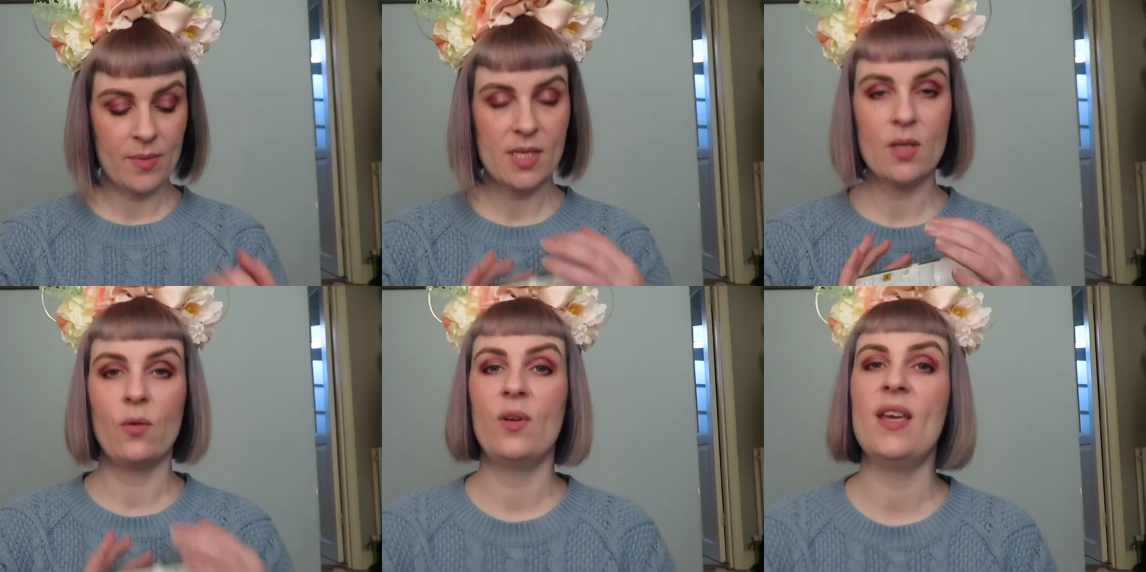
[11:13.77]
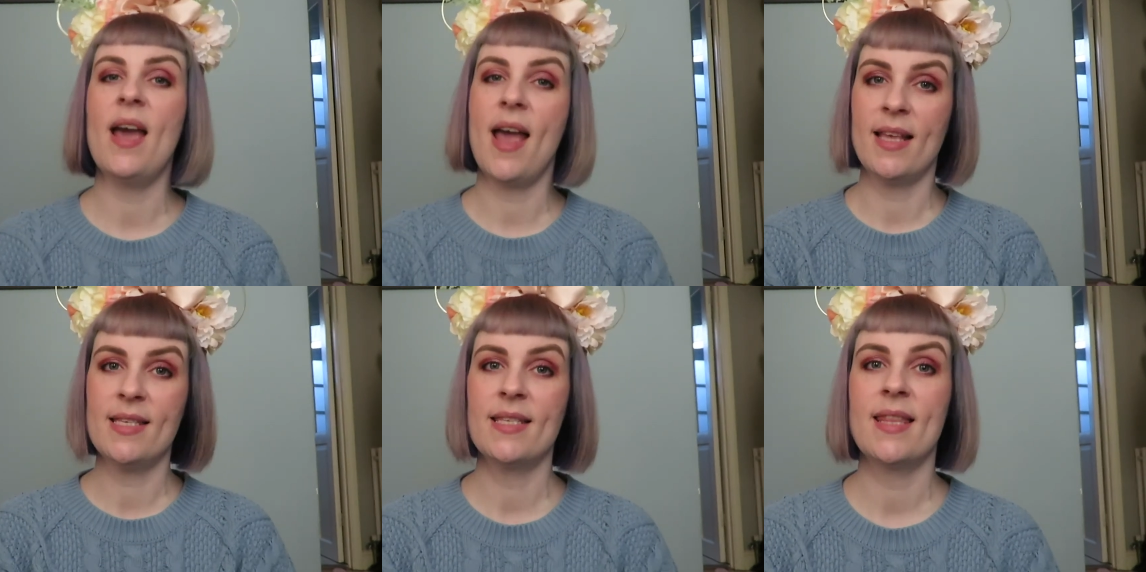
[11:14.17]
So
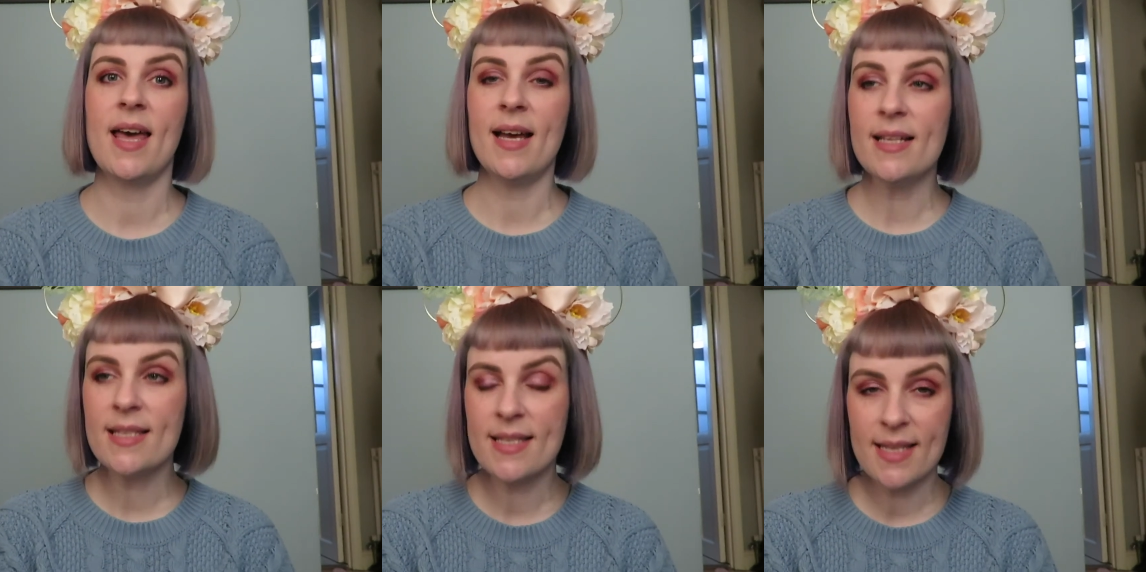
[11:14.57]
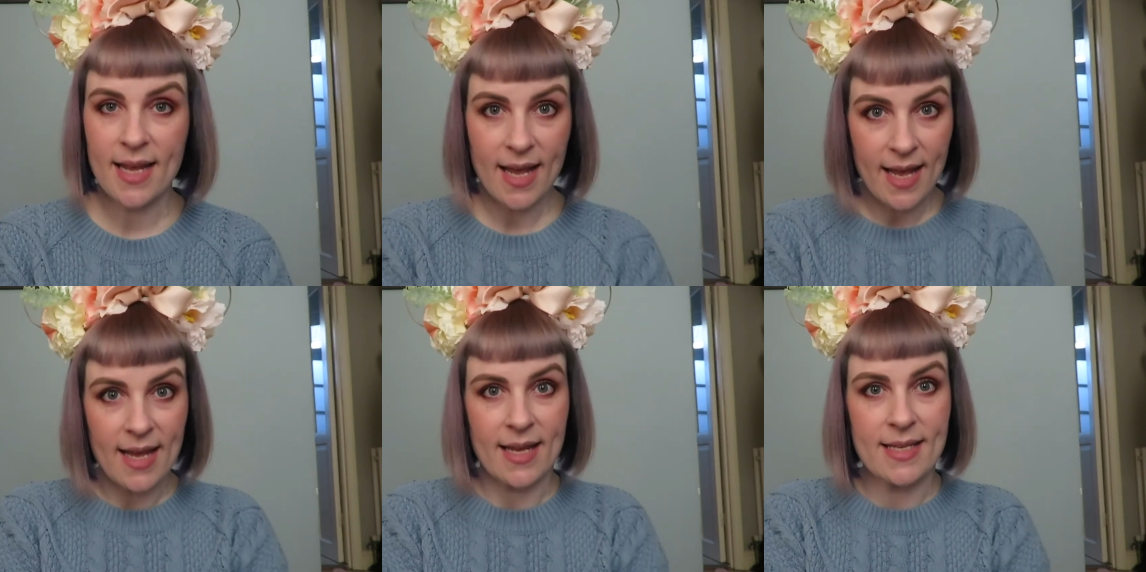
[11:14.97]
yes, that's
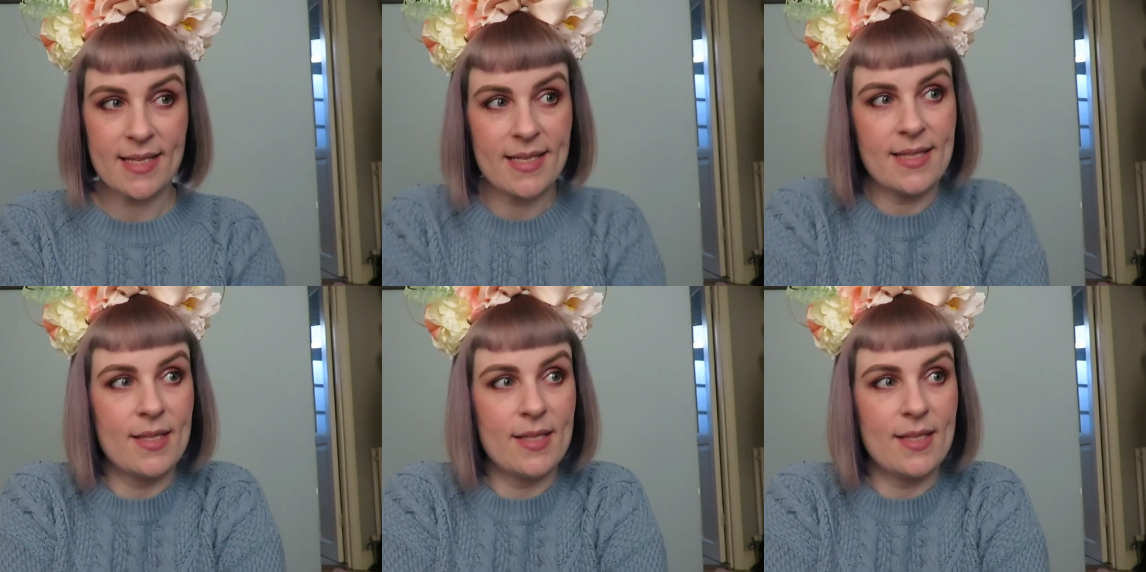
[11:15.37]
it.